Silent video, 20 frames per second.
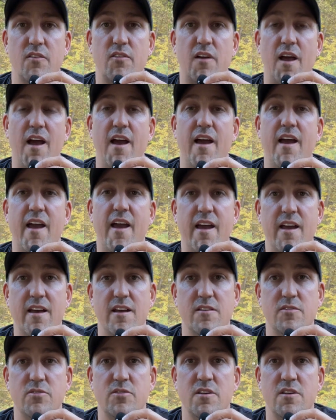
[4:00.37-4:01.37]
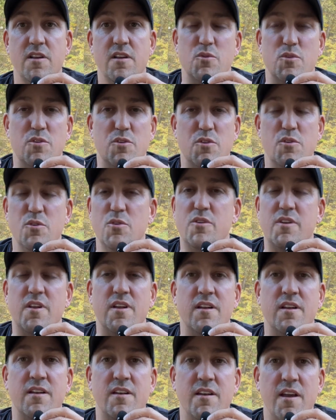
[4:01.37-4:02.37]
I have. You
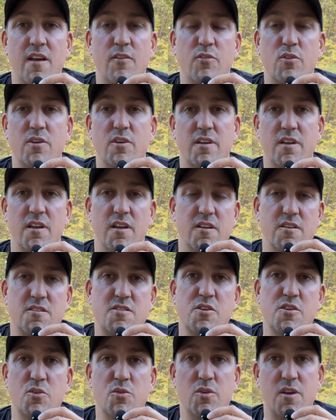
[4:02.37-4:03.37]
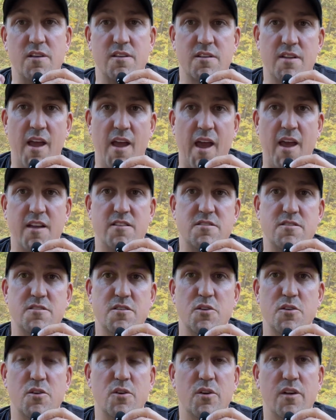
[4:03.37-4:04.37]
can never get too attached
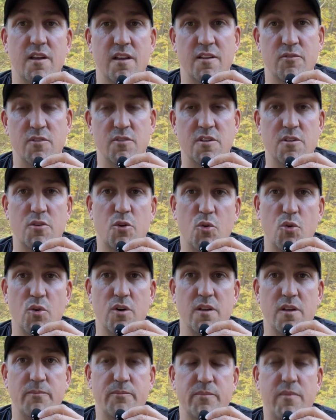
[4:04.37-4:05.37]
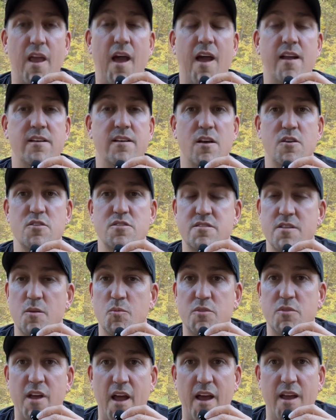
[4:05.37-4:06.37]
to your inventory. I know
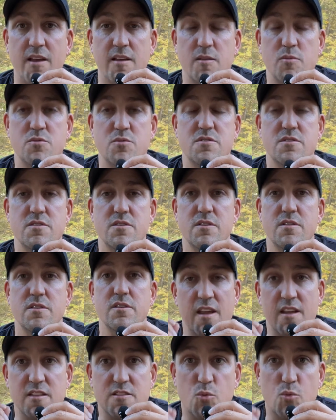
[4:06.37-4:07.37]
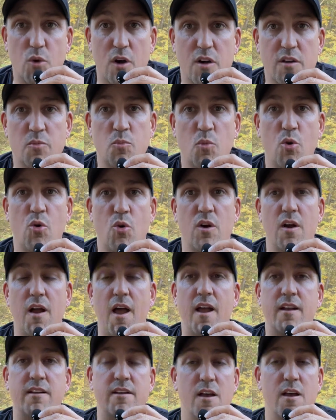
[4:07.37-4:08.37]
sometimes it's worth more.
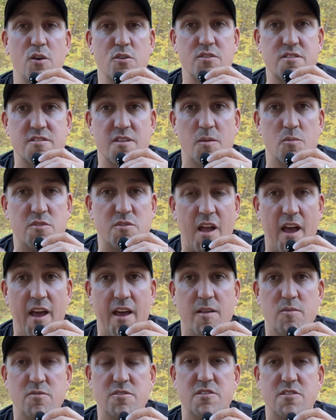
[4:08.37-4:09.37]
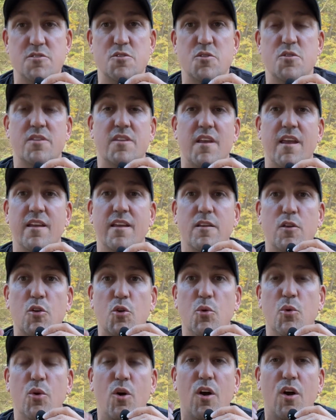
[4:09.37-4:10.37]
I know sometimes that you think
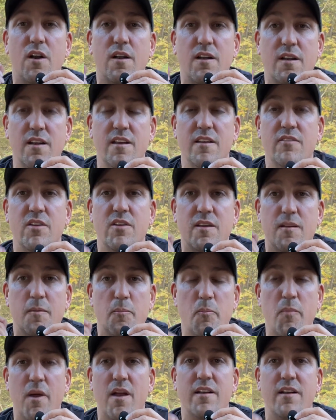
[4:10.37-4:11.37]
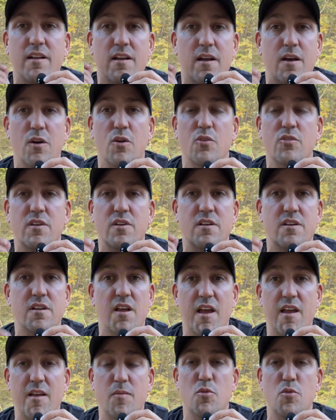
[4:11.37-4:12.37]
you are leaving money on the
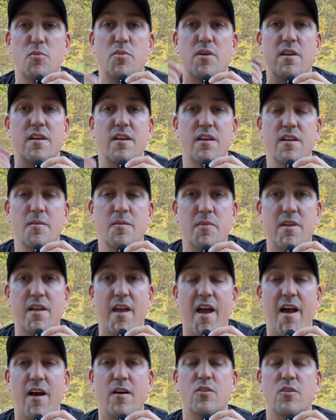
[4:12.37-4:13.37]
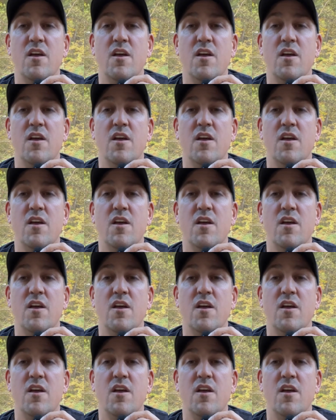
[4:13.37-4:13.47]
table, but hear me out.